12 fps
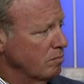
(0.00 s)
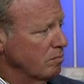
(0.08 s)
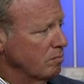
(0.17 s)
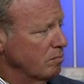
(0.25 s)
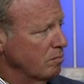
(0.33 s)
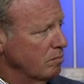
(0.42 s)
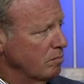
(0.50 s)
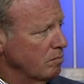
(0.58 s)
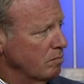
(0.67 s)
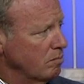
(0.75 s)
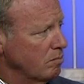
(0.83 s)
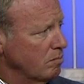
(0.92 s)

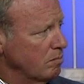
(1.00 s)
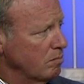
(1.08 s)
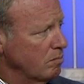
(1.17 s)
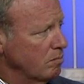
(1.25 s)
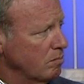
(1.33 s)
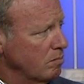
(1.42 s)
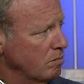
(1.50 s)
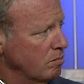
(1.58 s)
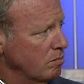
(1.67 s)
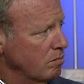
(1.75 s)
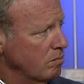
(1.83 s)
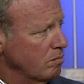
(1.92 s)

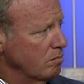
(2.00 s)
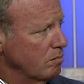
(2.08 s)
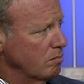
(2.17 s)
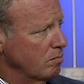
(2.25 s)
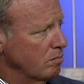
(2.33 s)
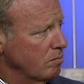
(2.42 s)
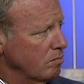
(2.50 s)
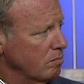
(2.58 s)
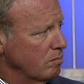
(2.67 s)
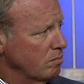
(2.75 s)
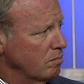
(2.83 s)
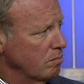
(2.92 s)

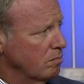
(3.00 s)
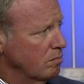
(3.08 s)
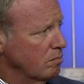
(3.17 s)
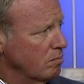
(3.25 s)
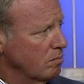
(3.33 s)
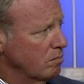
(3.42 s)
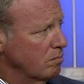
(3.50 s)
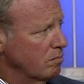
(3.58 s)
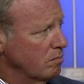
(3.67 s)
[no speech]